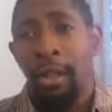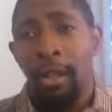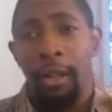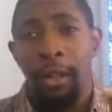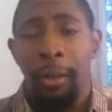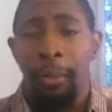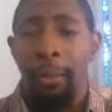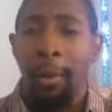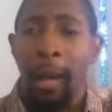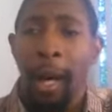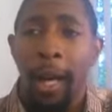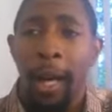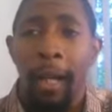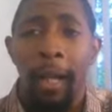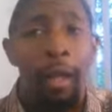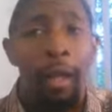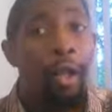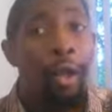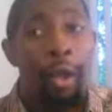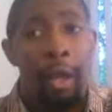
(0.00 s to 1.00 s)

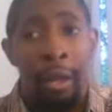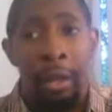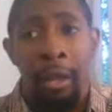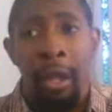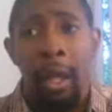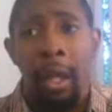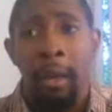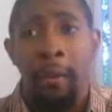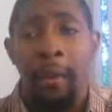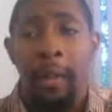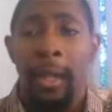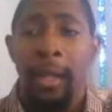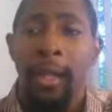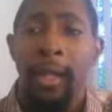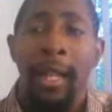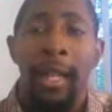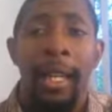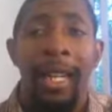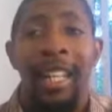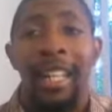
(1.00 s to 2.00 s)
product or your
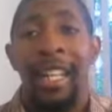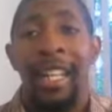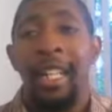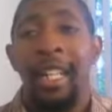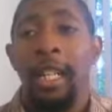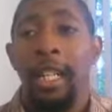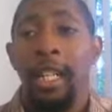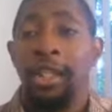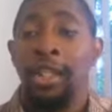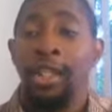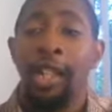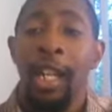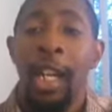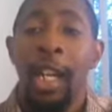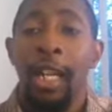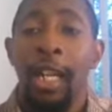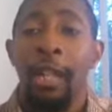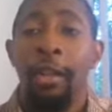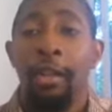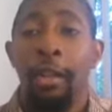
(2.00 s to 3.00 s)
service, and in
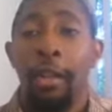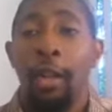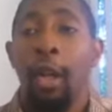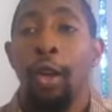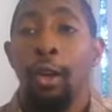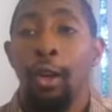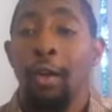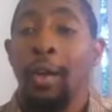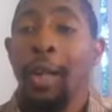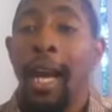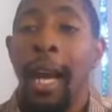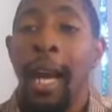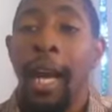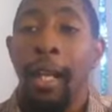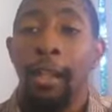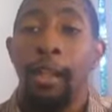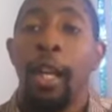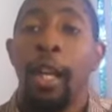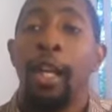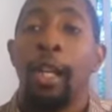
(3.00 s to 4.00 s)
exchange,
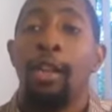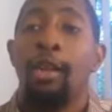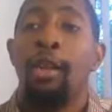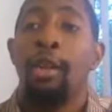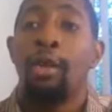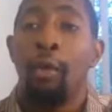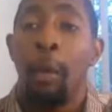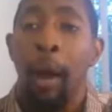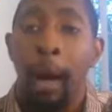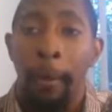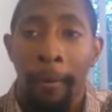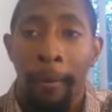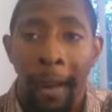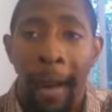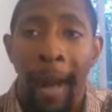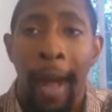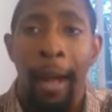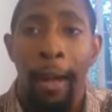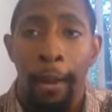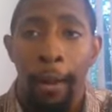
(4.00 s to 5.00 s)
you swap
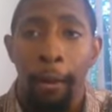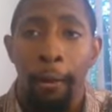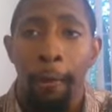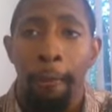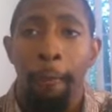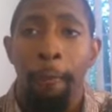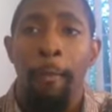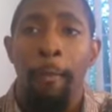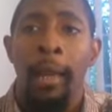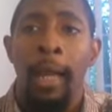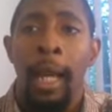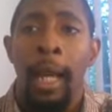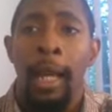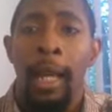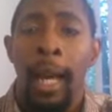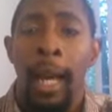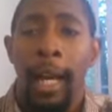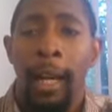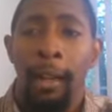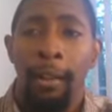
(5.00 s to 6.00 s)
value.
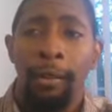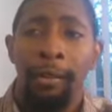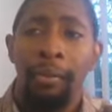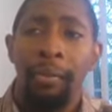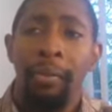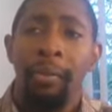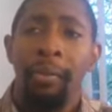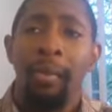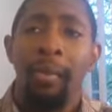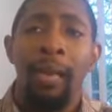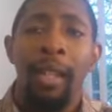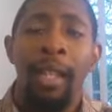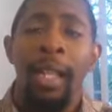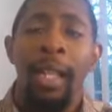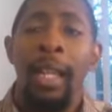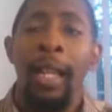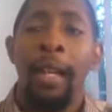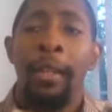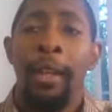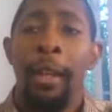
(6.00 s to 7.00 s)
Now,
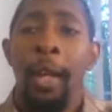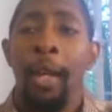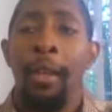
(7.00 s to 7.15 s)
there